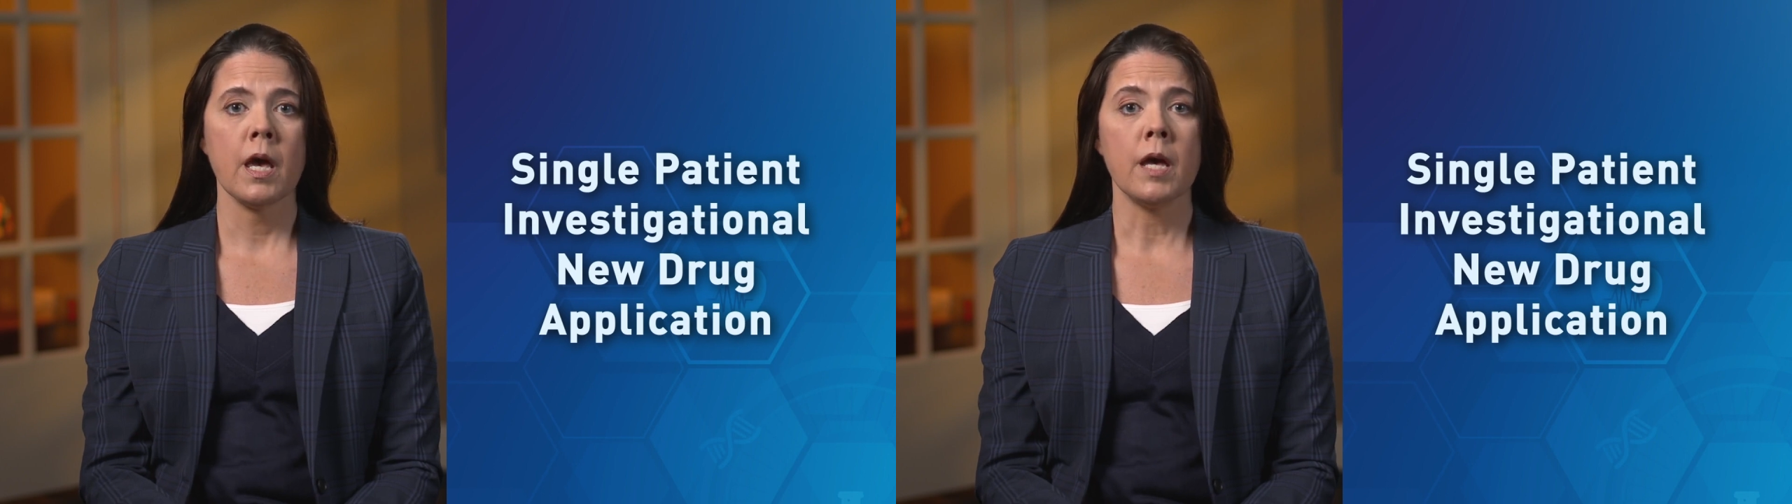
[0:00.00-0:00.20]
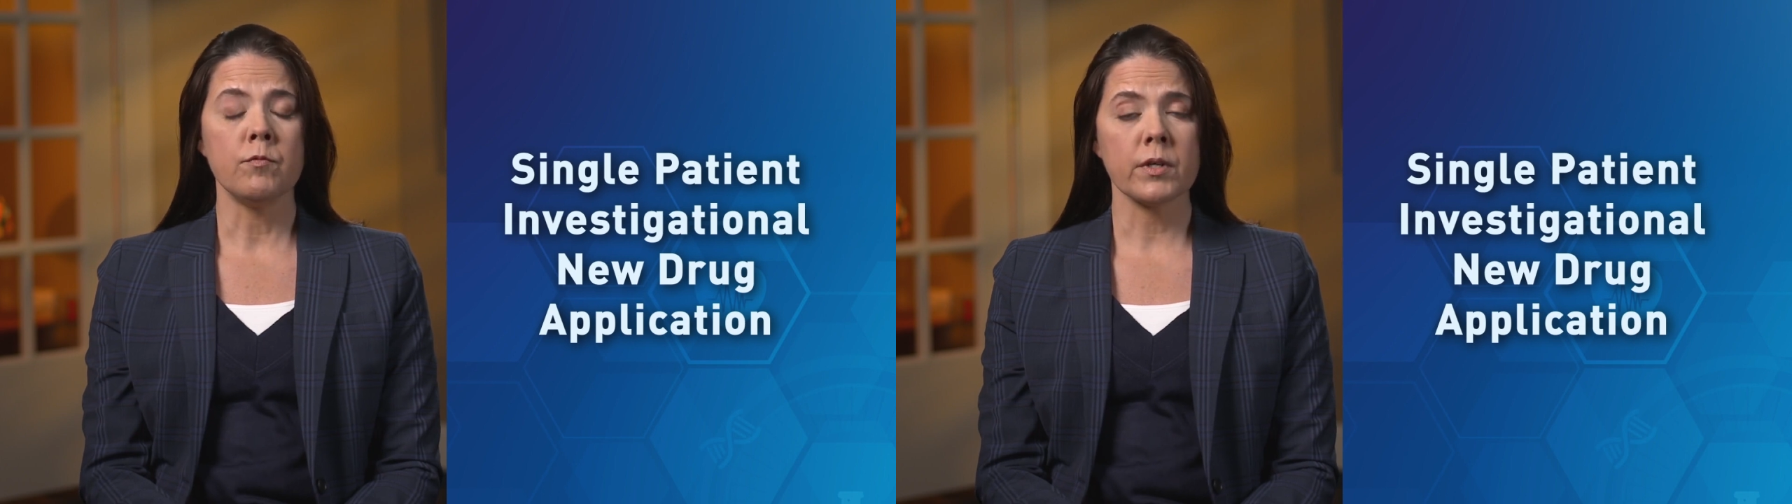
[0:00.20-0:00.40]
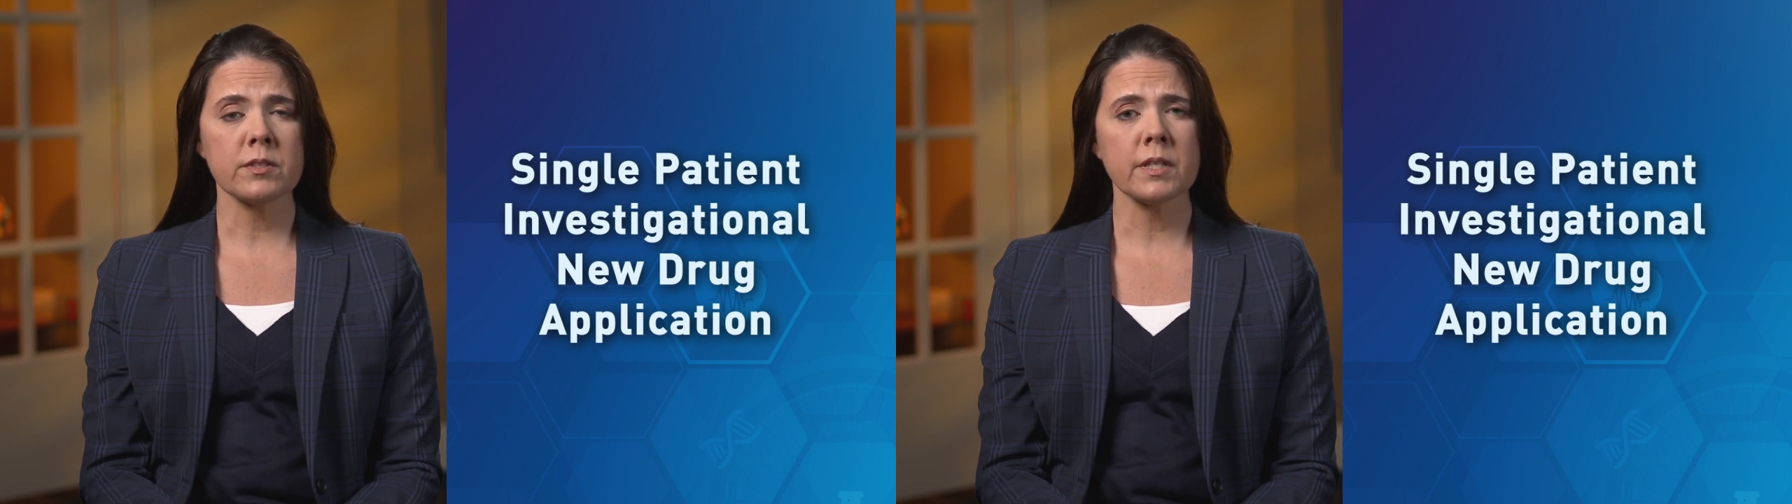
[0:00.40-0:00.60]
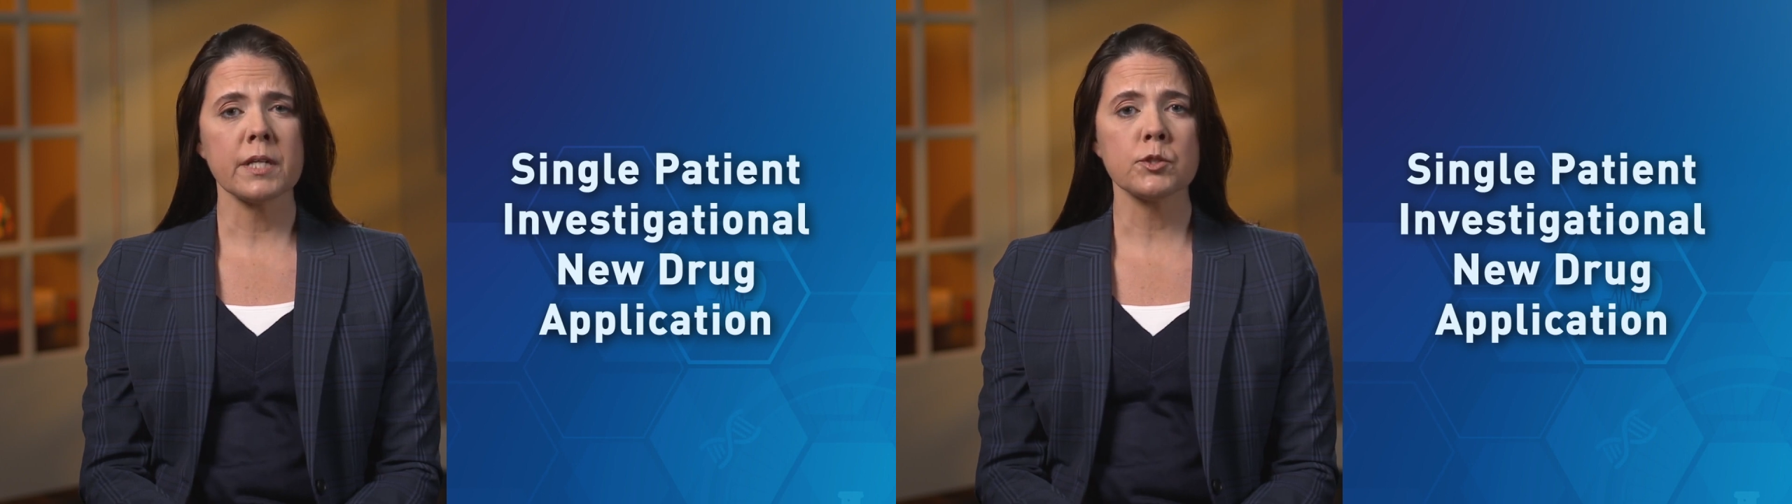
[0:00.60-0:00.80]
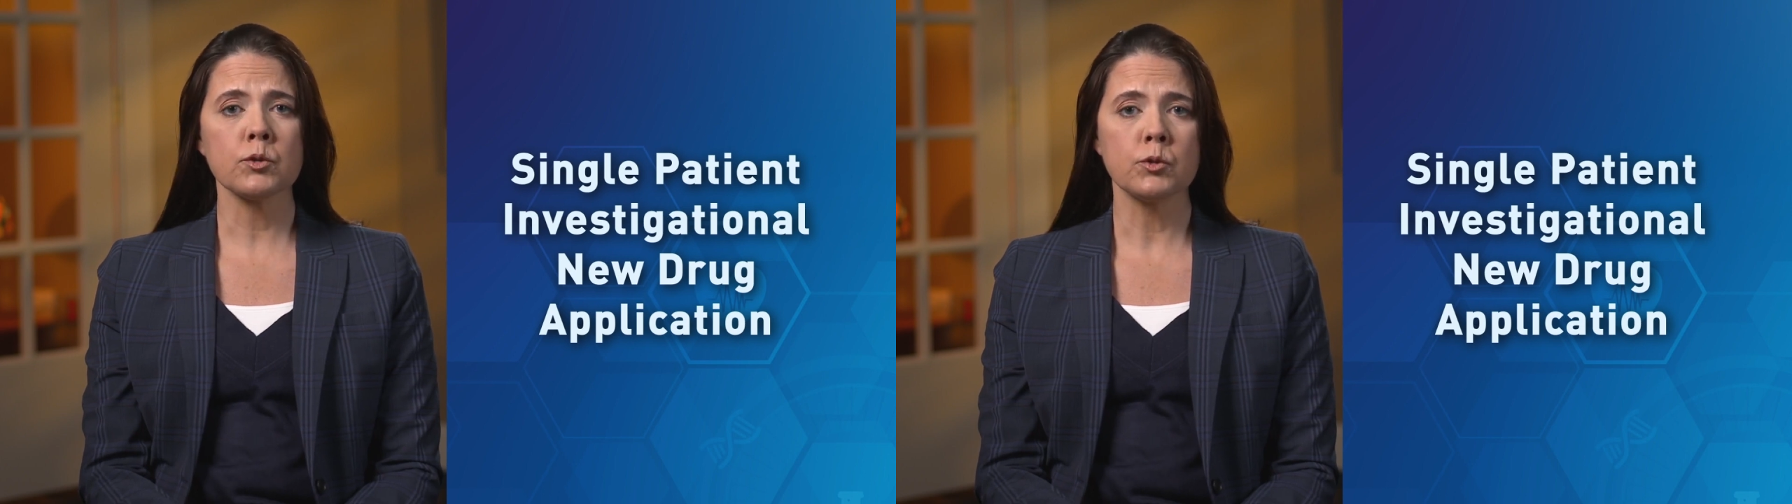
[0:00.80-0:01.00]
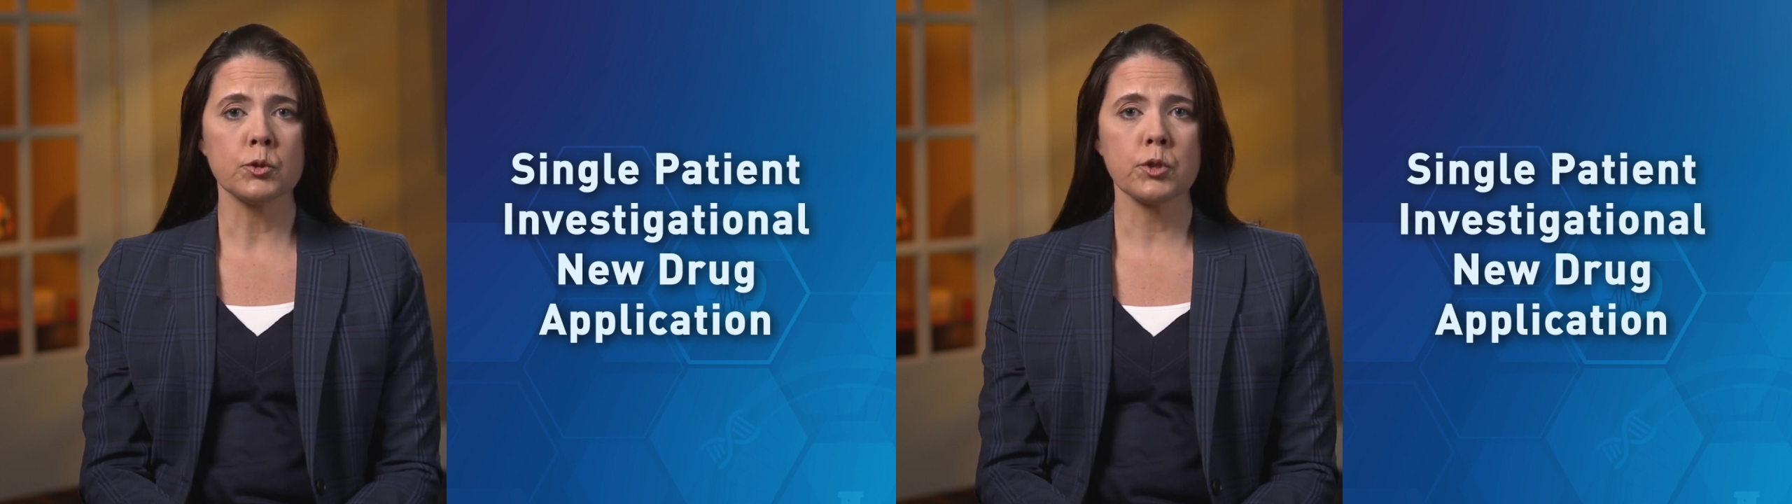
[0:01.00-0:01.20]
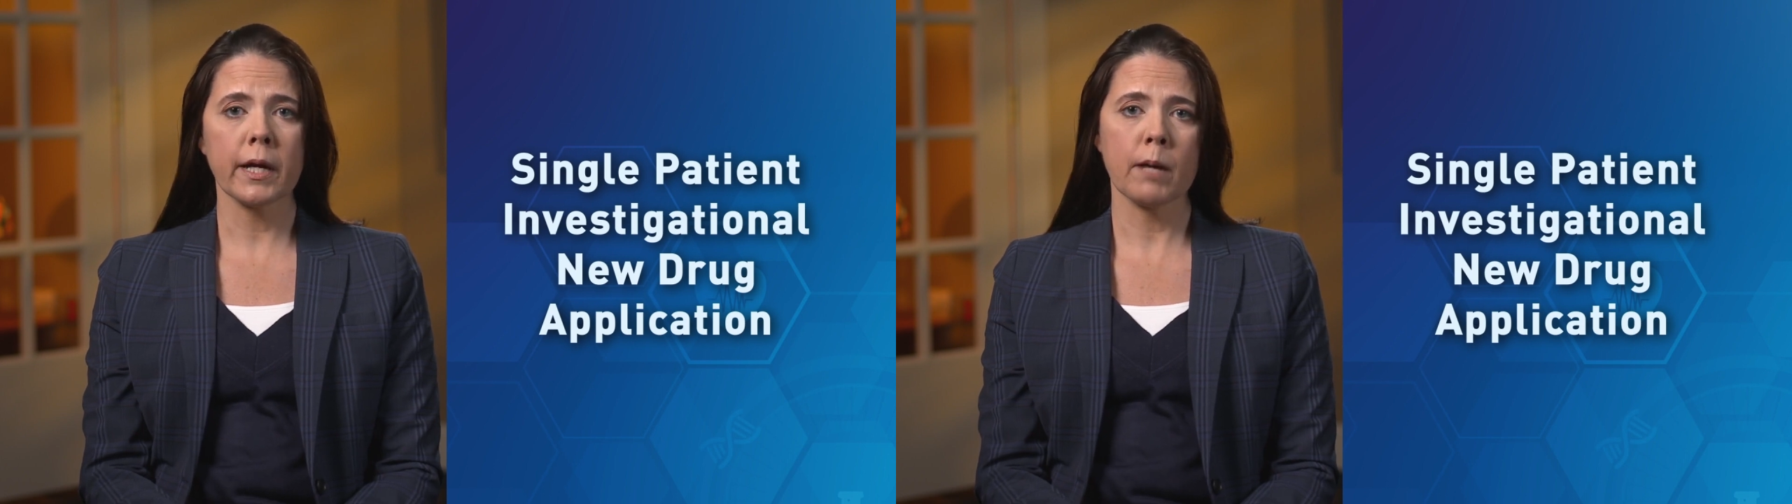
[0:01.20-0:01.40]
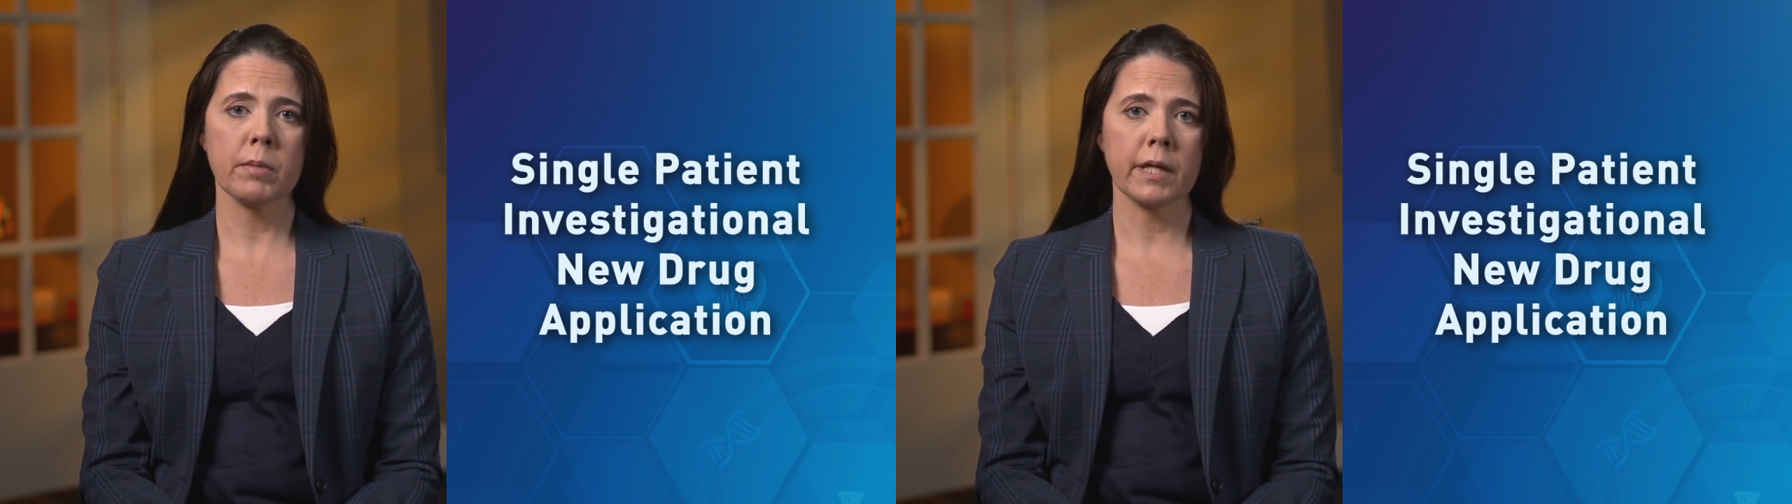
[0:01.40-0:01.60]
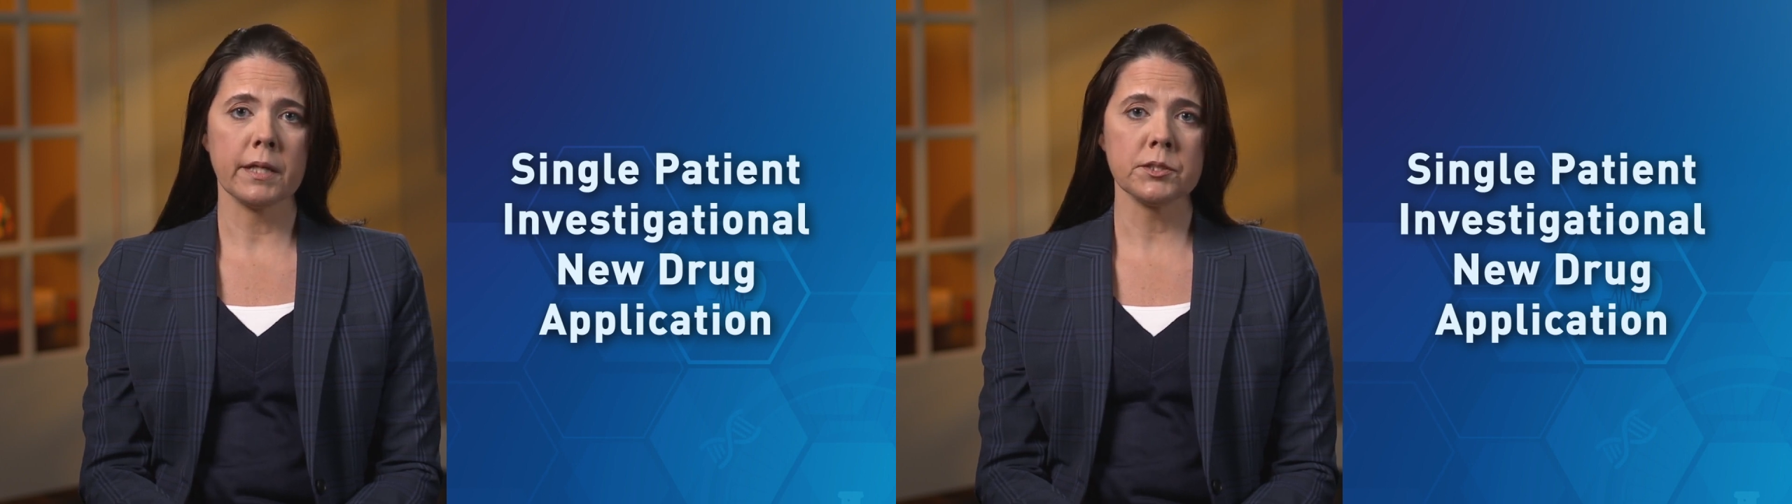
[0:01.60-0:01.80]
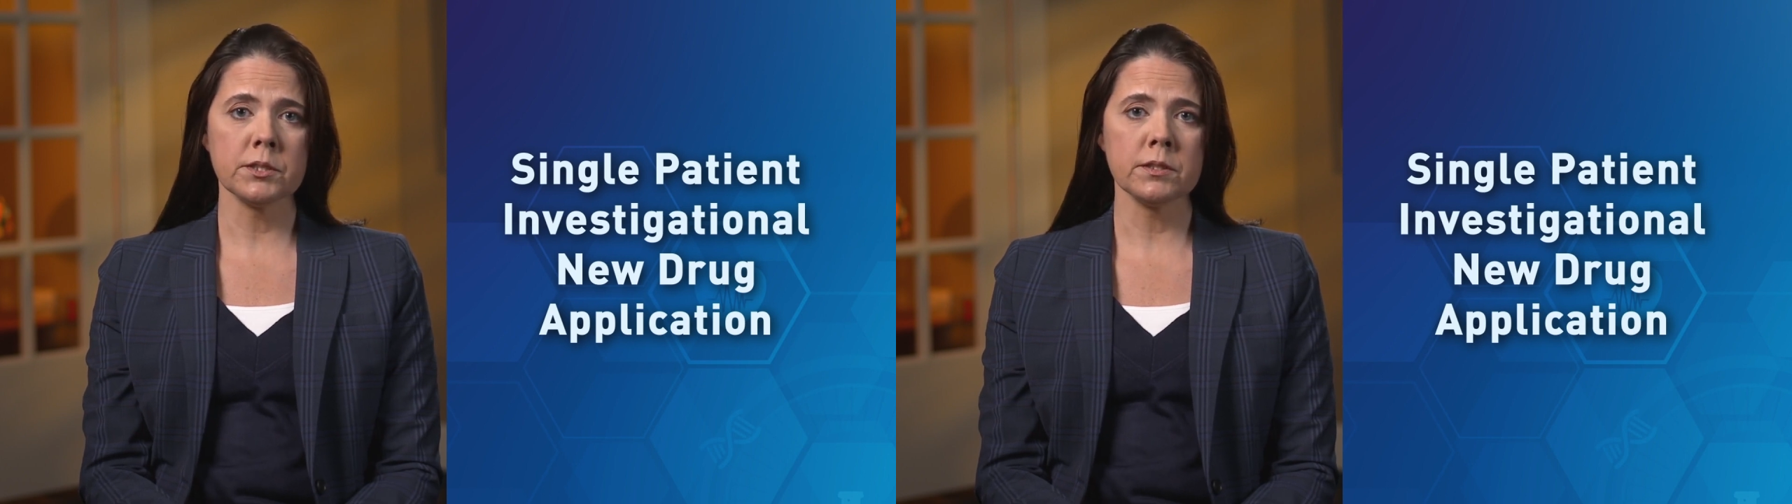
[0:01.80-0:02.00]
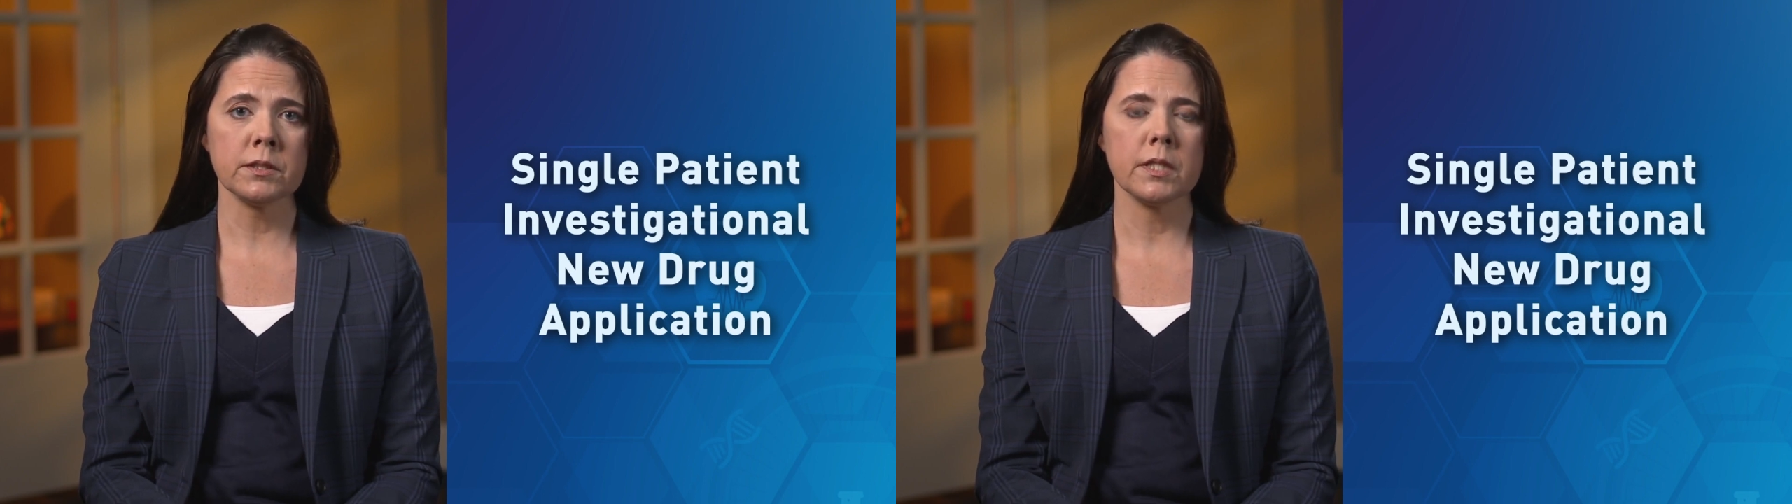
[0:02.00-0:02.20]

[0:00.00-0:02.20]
Investigational new drug application